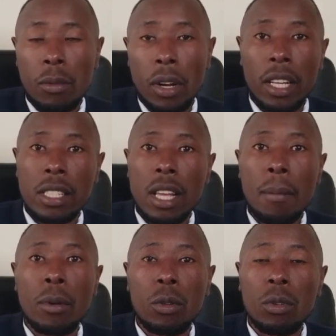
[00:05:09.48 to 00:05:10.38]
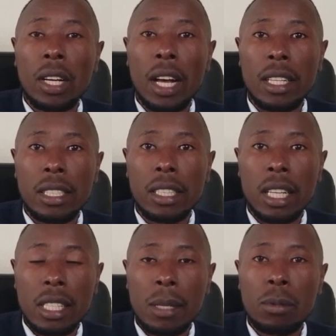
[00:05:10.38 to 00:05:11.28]
For example, you look at the
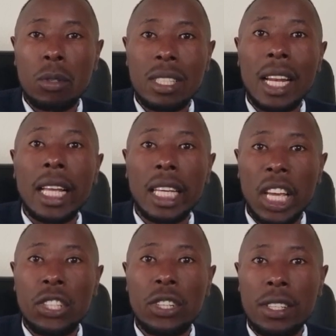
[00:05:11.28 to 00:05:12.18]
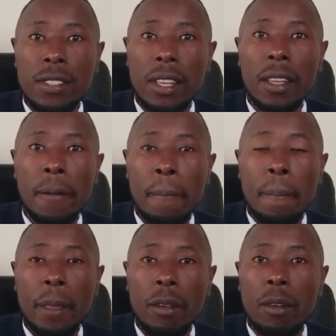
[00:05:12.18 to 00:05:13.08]
exceptions like agency.
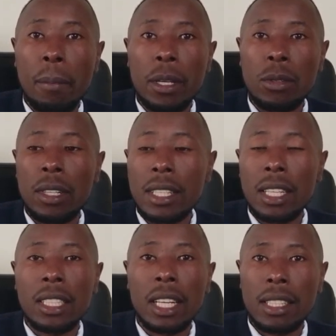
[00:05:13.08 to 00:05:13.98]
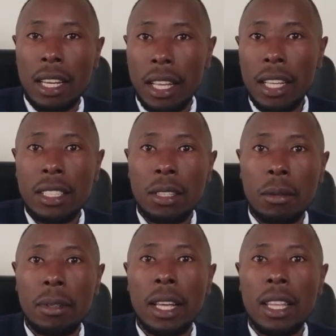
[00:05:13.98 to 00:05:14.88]
If a person is acting as an agent
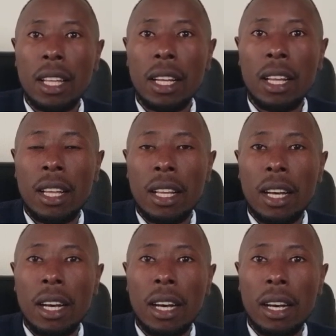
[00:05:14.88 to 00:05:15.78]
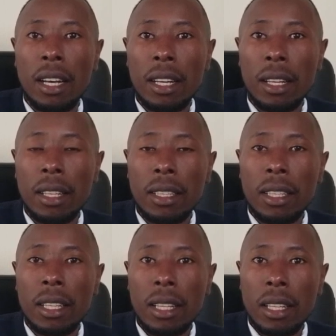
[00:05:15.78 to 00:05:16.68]
of the other, uh,
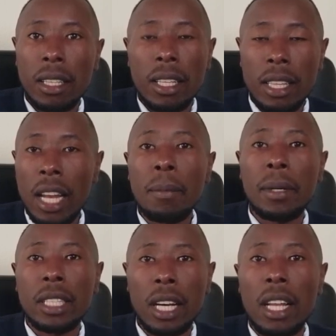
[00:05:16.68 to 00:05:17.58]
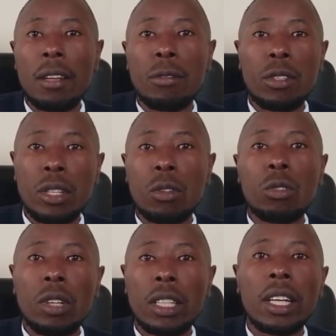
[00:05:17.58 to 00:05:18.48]
the third party can enforce the
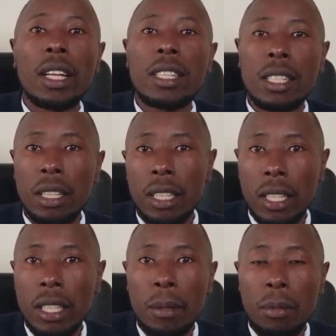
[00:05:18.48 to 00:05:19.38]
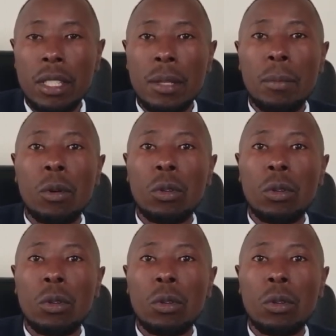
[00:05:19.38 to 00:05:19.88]
contract against the principal.